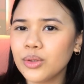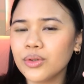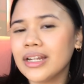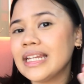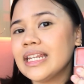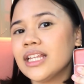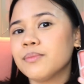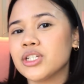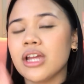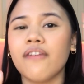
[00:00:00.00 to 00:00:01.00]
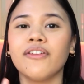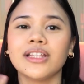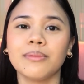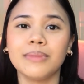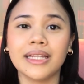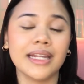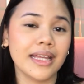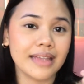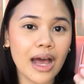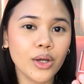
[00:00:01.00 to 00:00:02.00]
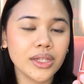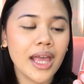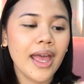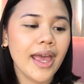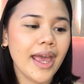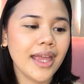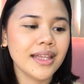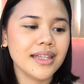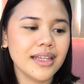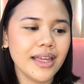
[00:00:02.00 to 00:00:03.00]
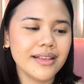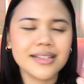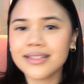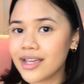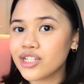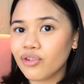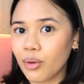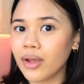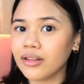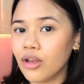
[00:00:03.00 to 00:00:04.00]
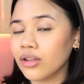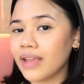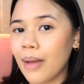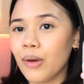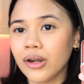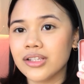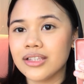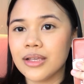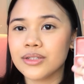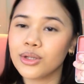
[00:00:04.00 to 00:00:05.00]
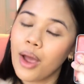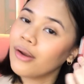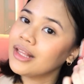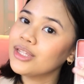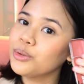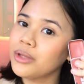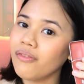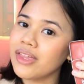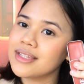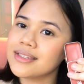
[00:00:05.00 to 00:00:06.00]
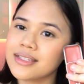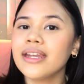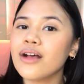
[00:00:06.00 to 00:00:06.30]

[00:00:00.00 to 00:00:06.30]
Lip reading: You don't really need much effort in blending it out, and it stays for quite a long time, honestly. So I really do love this.